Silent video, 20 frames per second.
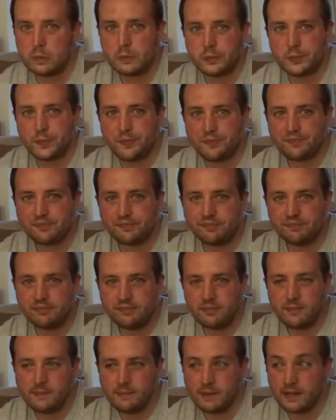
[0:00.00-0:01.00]

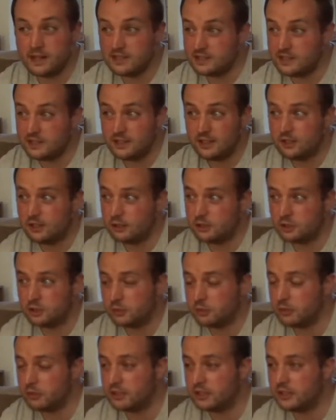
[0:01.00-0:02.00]
I said I'd go
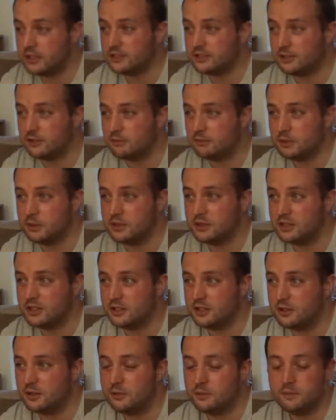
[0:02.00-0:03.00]
shopping here, but you said
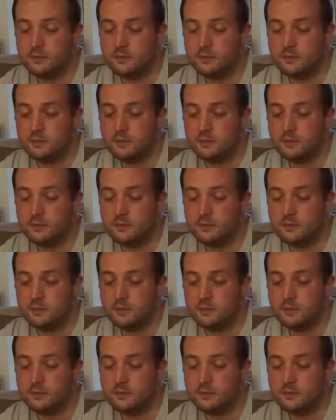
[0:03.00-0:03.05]
no.